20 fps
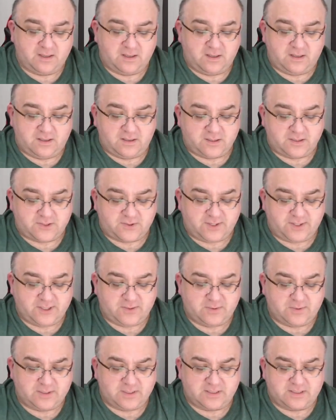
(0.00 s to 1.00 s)
Strange
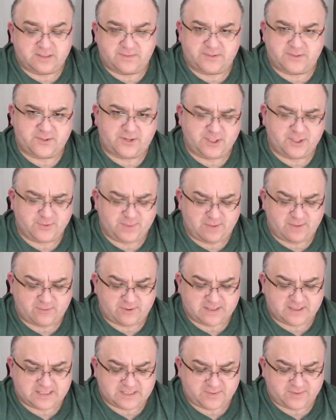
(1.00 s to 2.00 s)
words, strange
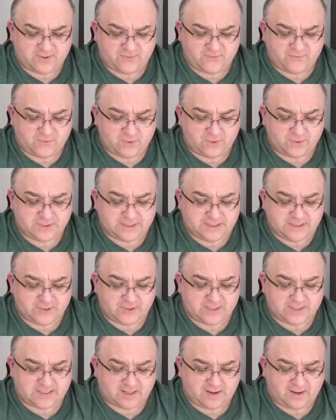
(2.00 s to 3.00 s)
memories spill forth as he
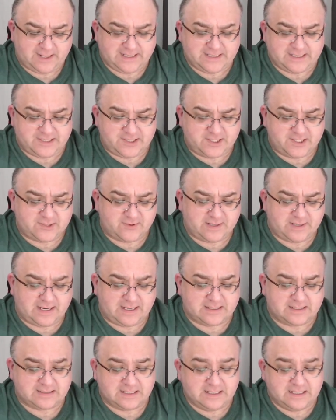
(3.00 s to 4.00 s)
tries to hide his jittery
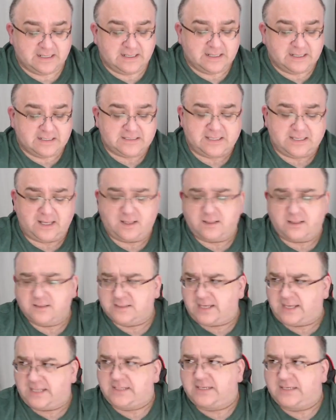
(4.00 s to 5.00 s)
hands. Cells,
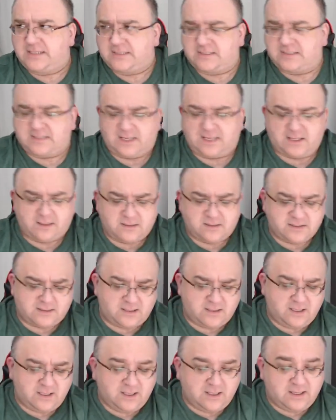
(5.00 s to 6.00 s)
get your cells,
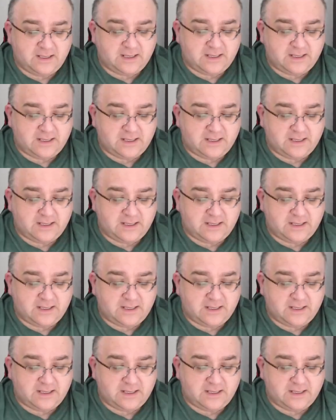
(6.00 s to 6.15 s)
he